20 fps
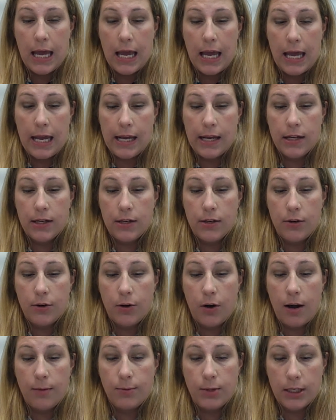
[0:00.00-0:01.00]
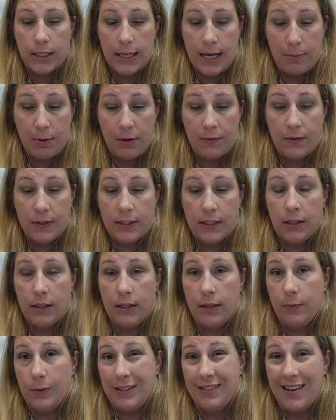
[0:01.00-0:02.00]
and her object naming
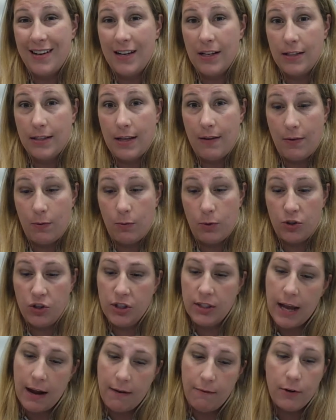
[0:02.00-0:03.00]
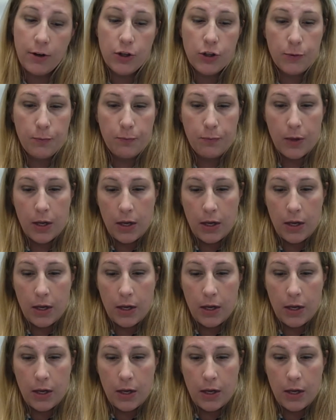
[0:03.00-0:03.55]
facility was 97, which is average.